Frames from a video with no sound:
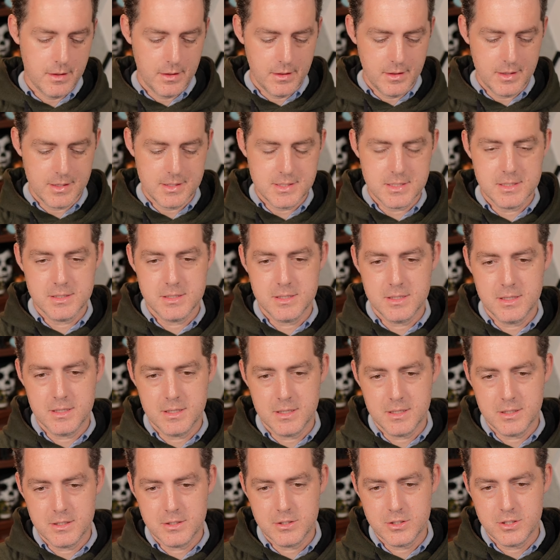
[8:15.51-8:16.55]
This is
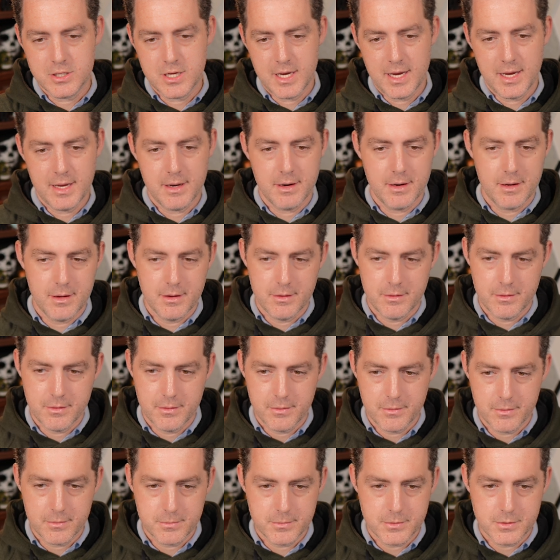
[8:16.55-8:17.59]
the chat,
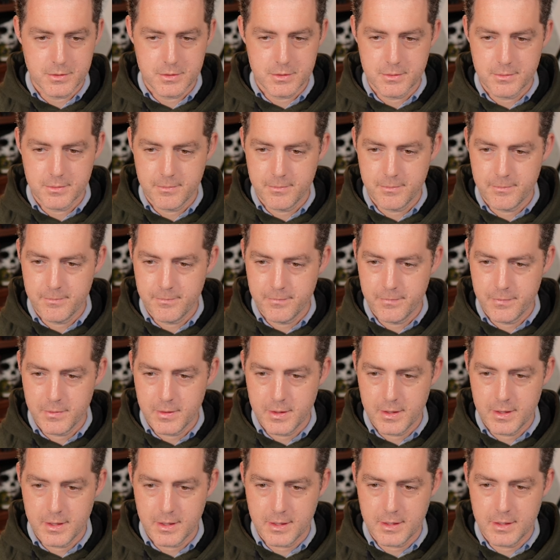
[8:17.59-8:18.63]
oops,
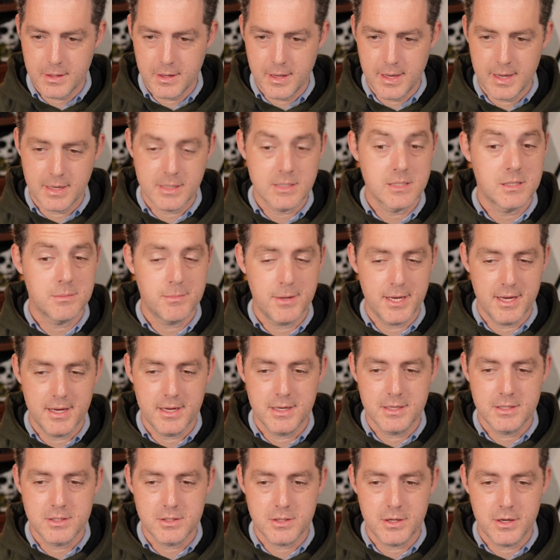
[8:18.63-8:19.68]

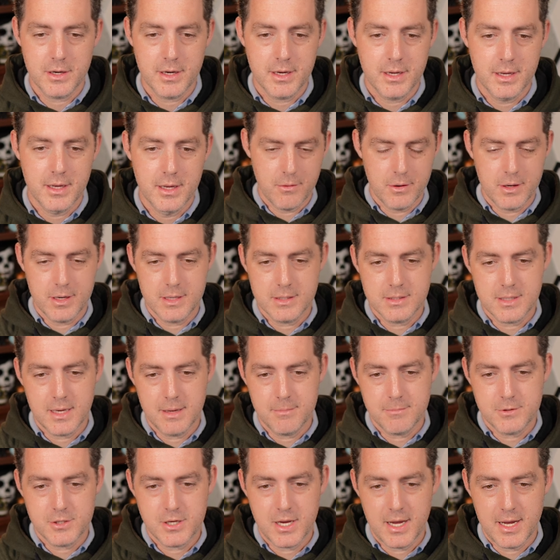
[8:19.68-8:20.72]
expand, sorry. We're gonna
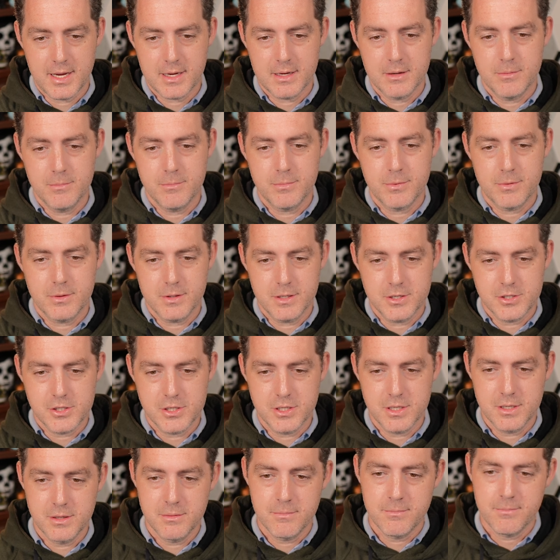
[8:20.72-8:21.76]
type chat
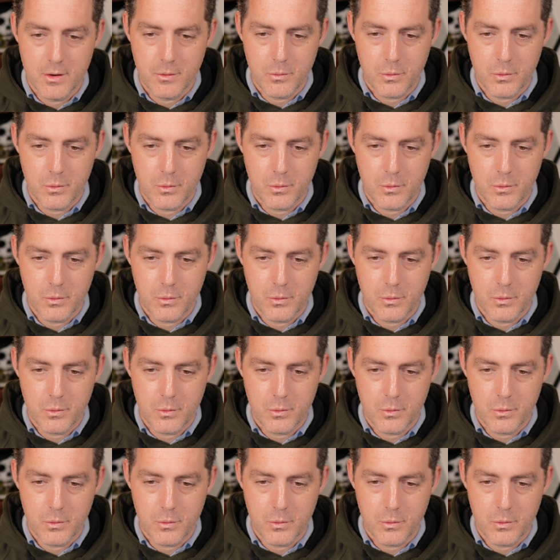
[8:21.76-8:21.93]
completion.